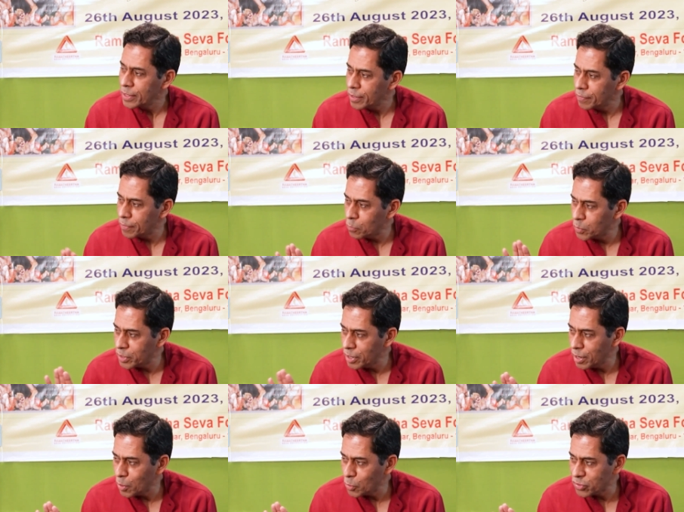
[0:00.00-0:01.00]
in the
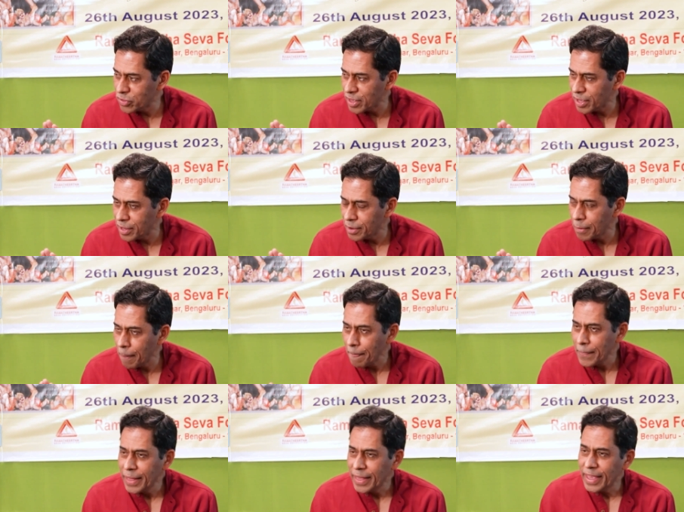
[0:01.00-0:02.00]
world outside,
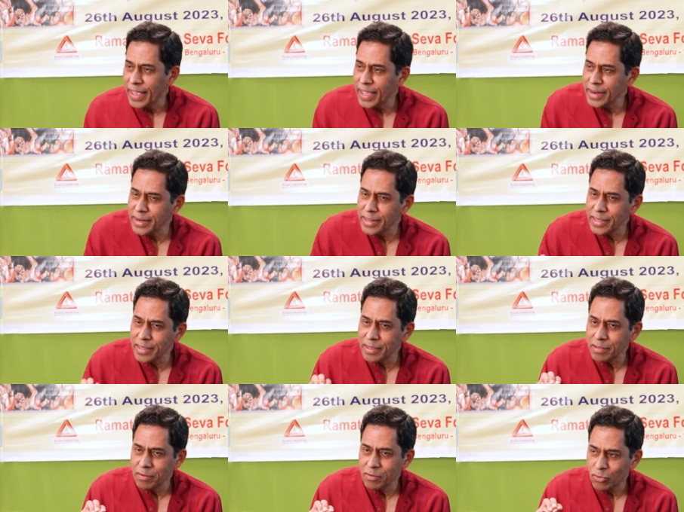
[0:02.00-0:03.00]

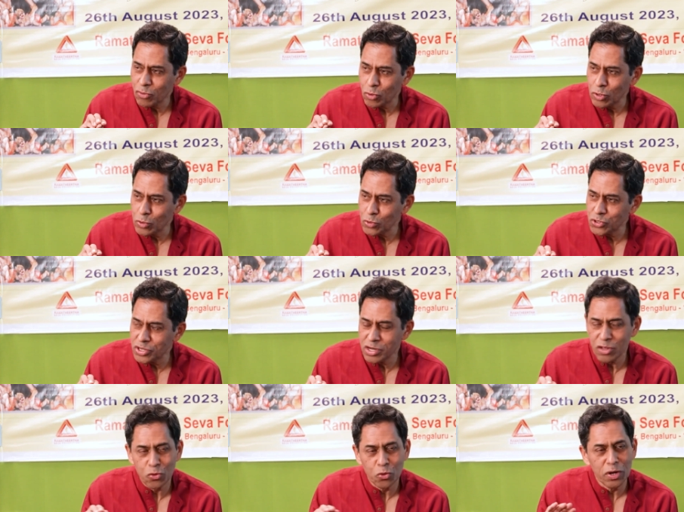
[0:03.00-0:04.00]
any
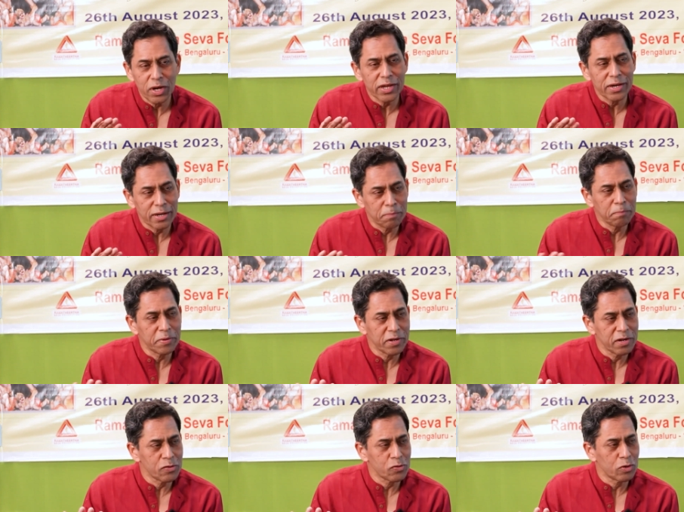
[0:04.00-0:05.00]
solution is only a
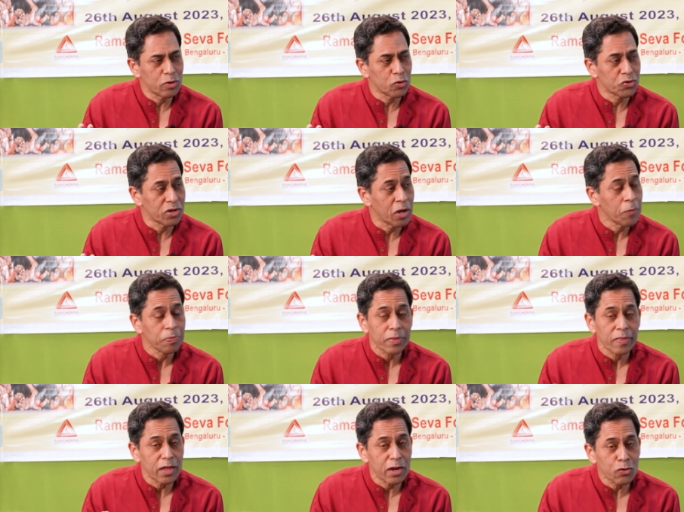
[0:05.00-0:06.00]
temporary solution.
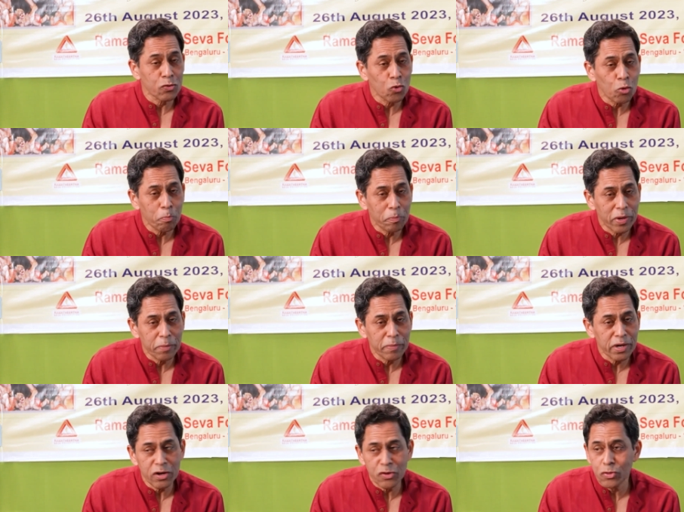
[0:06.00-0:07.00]
There is no
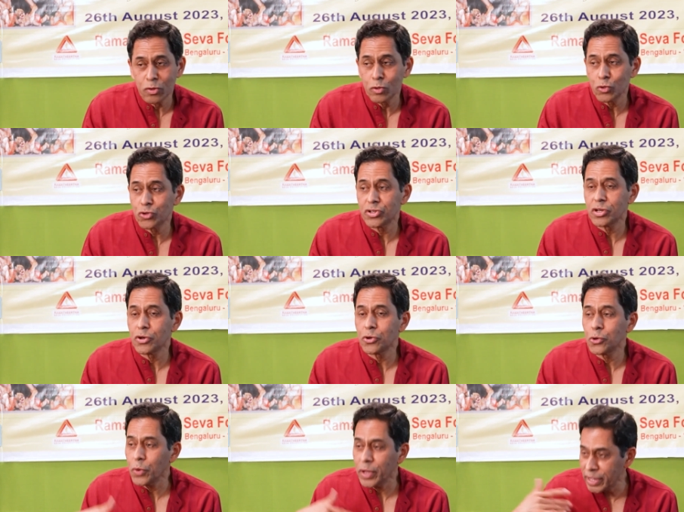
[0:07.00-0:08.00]
permanent solution
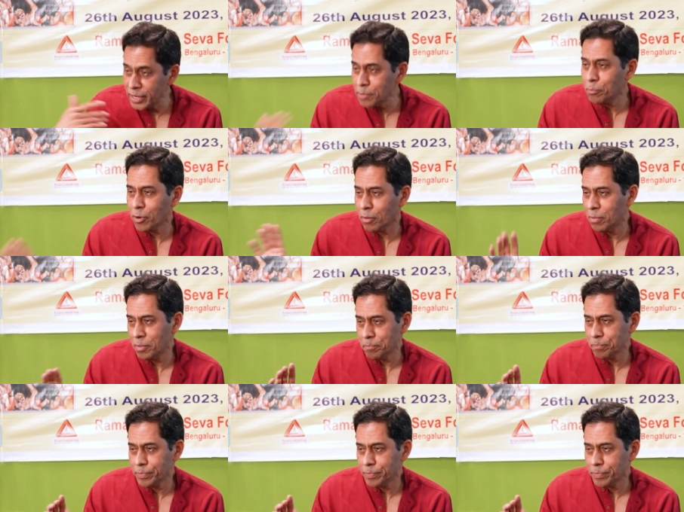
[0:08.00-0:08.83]
to any problem.